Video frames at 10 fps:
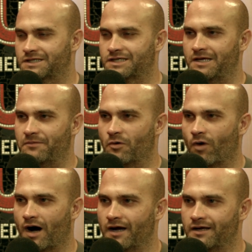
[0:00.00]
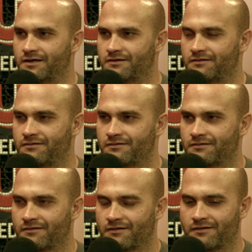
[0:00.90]
keep quiet.
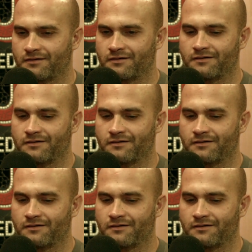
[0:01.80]
No, they're at a